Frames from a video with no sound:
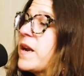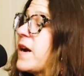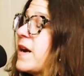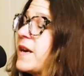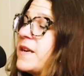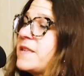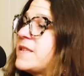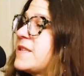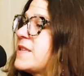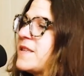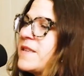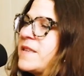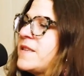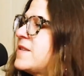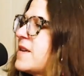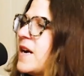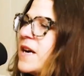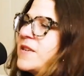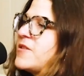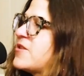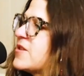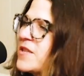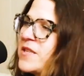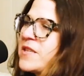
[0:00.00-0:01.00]
that I
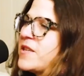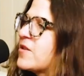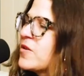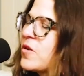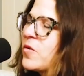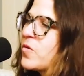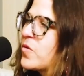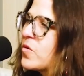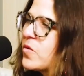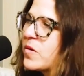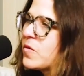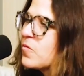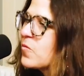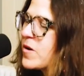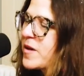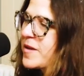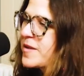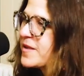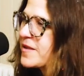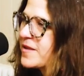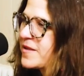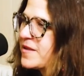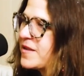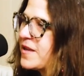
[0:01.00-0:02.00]
just didn't know who it
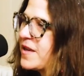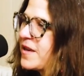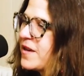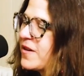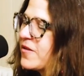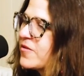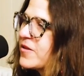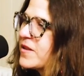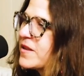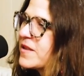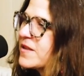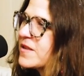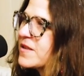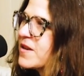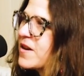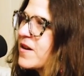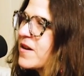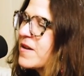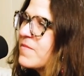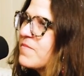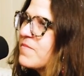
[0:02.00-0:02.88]
was, at the